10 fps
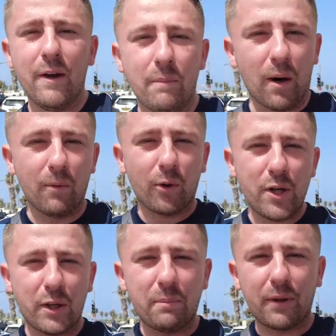But I'm not going
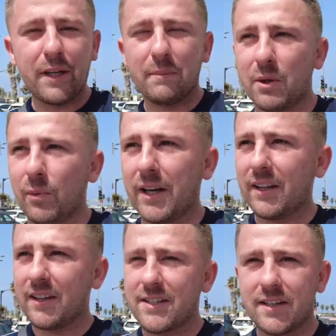to complain about the weather
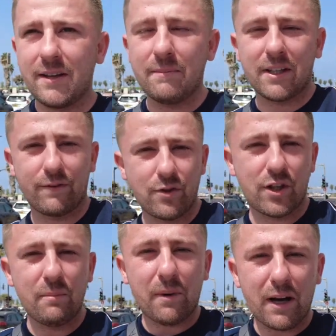this time because I've just
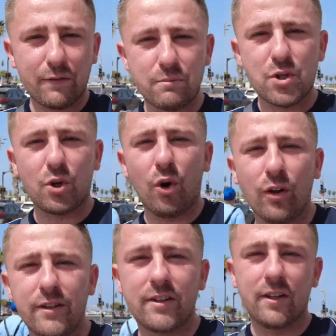come back from
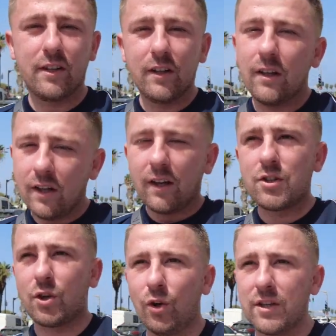Scotland. And
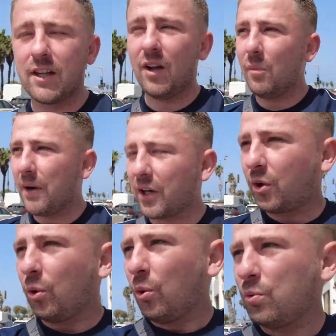Scotland's a little bit
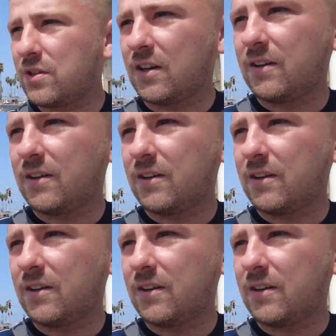cold.